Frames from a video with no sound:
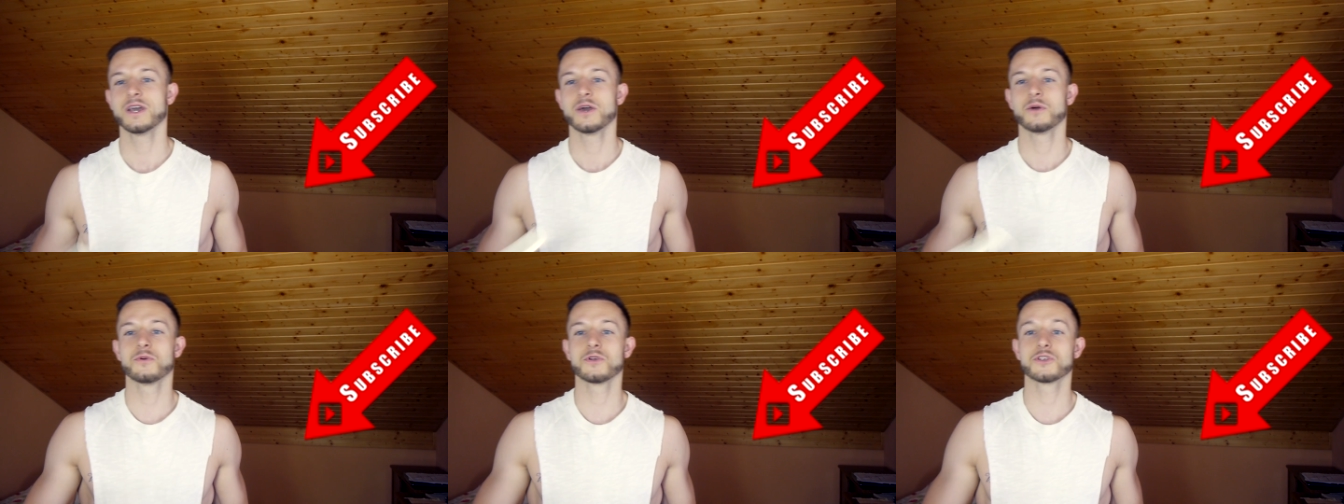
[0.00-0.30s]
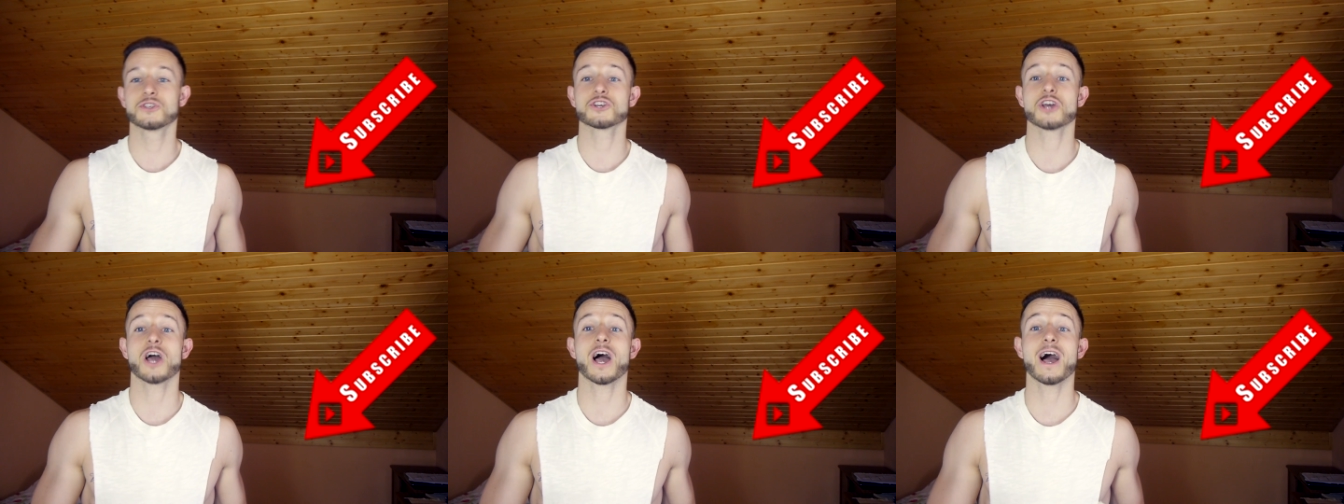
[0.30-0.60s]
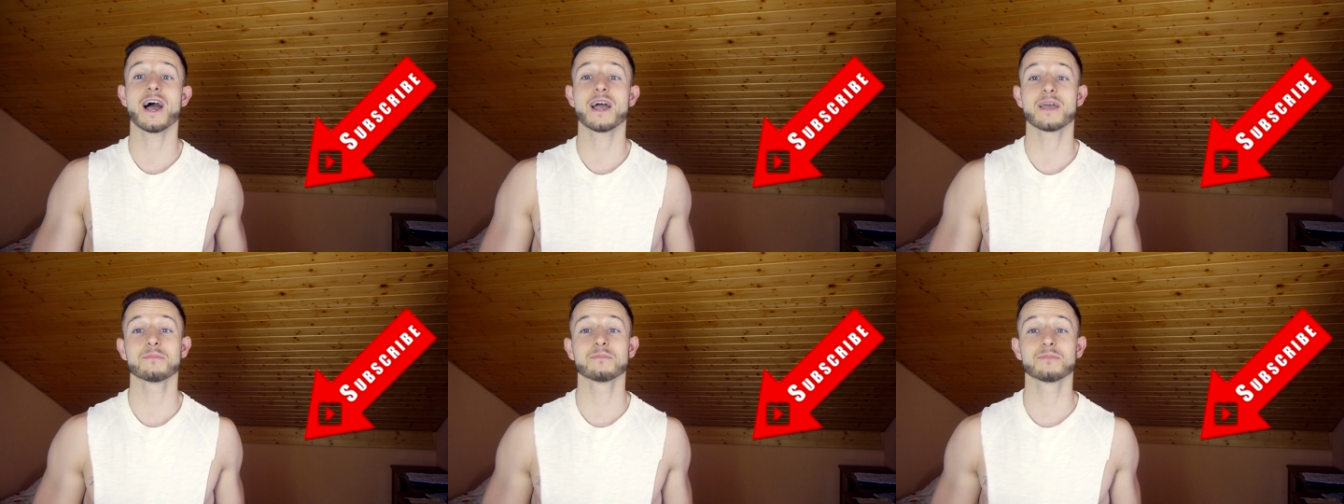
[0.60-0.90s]
which
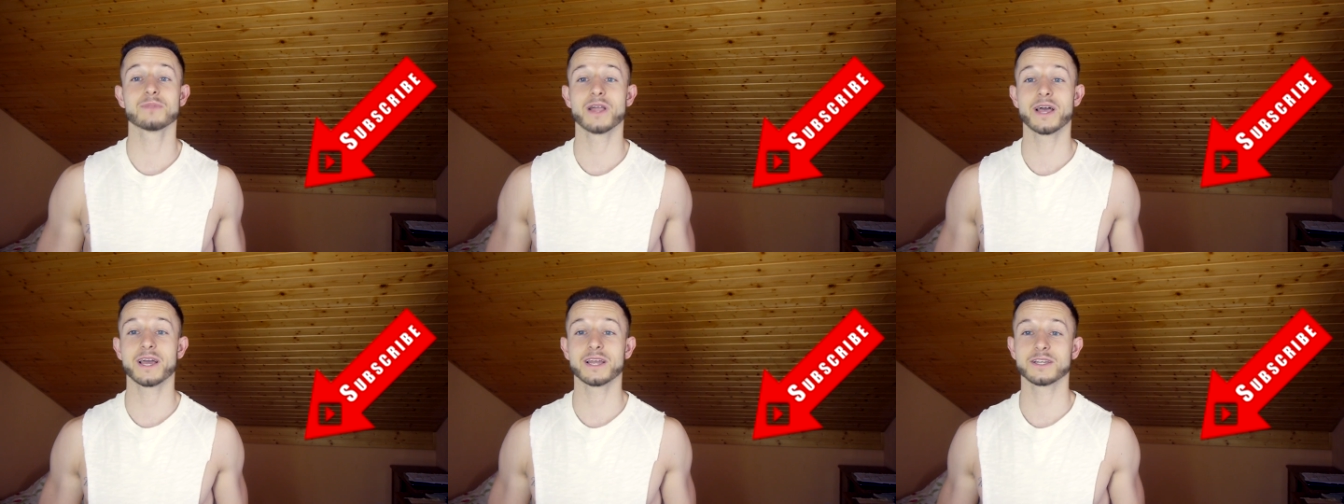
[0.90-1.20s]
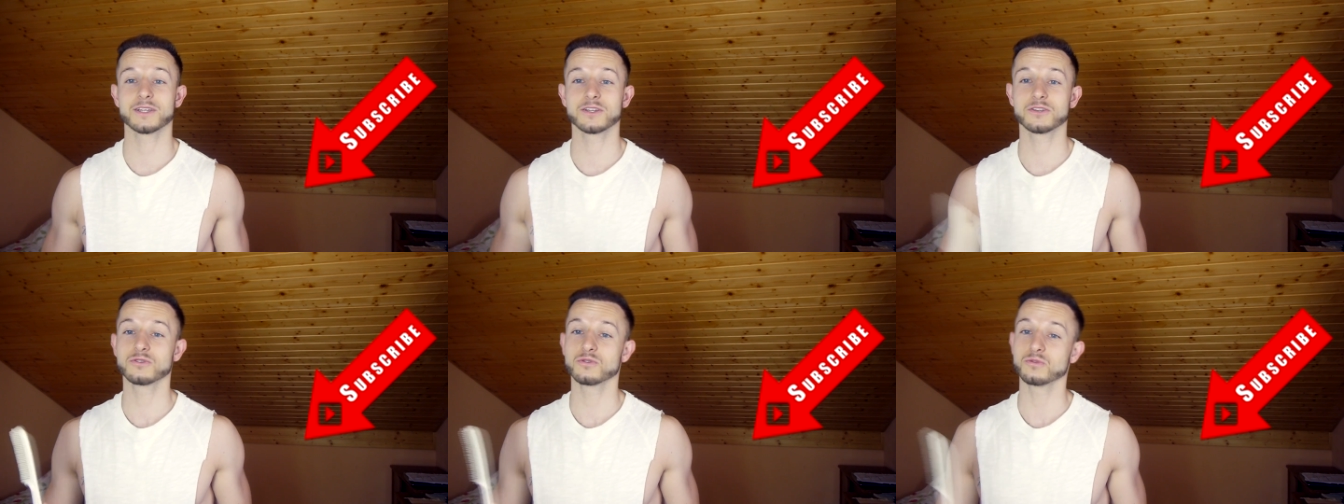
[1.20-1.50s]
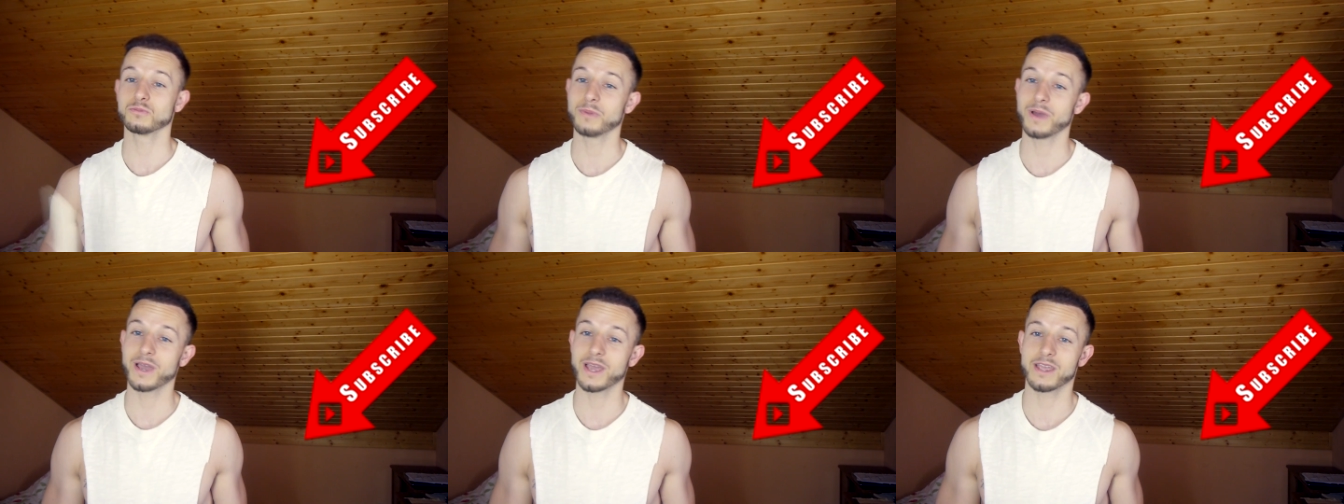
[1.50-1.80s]
I am planning to
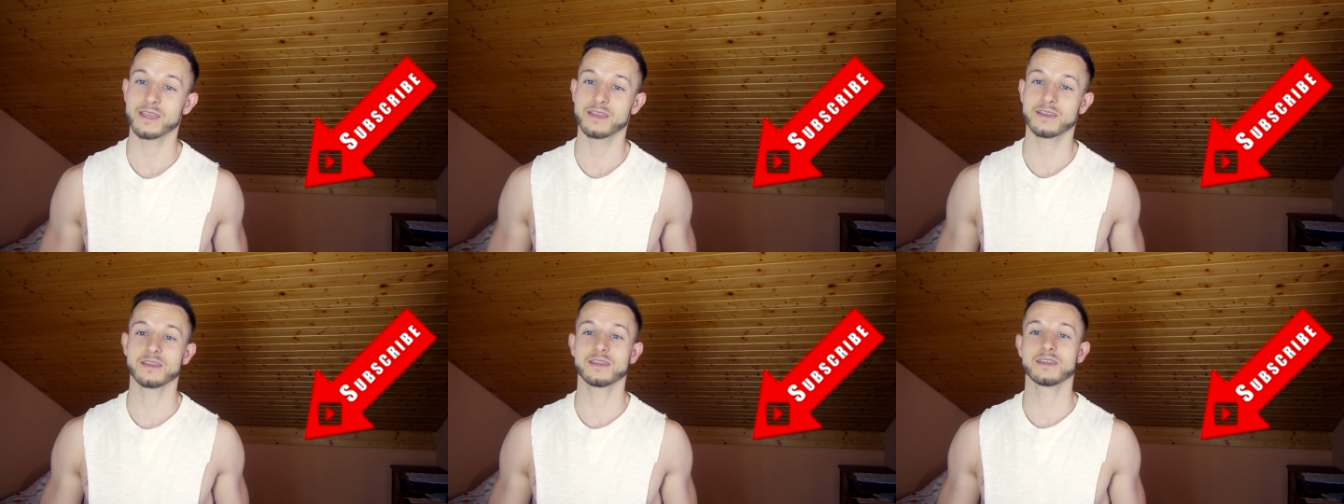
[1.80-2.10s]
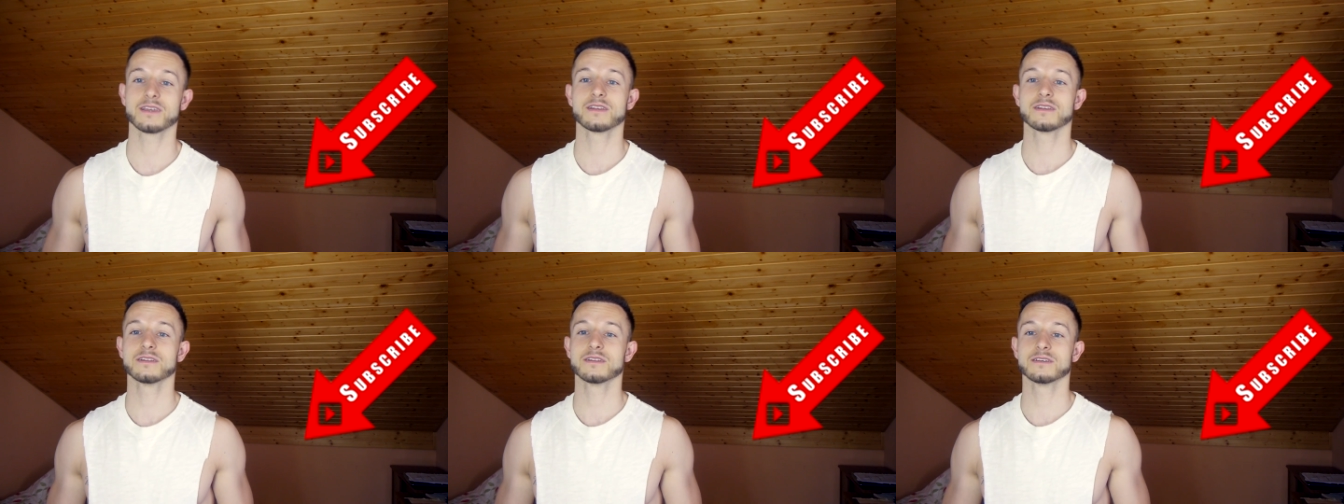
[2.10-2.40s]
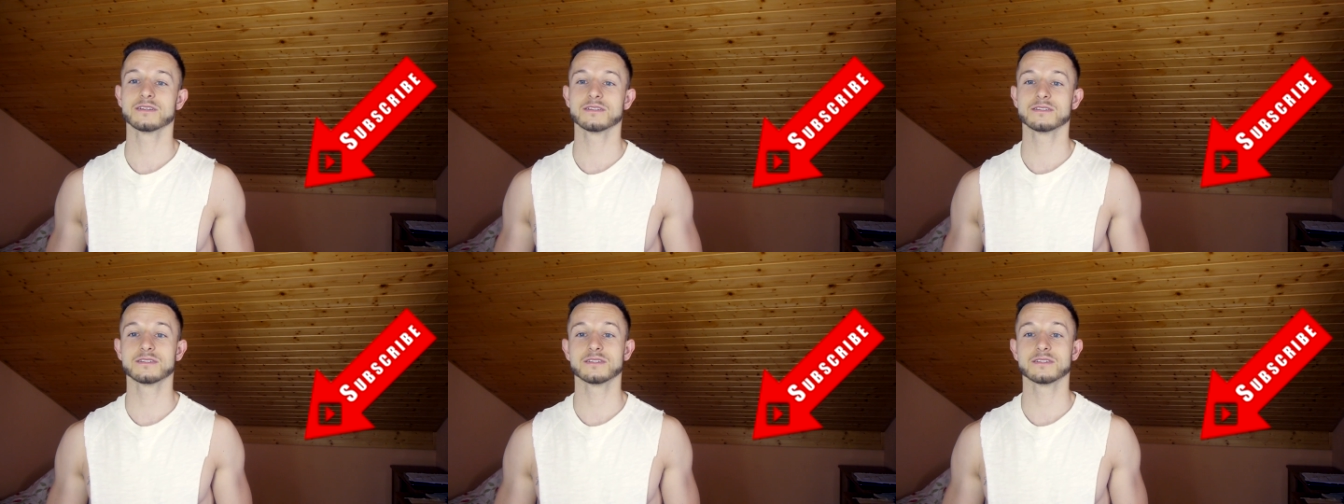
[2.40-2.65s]
make in uh,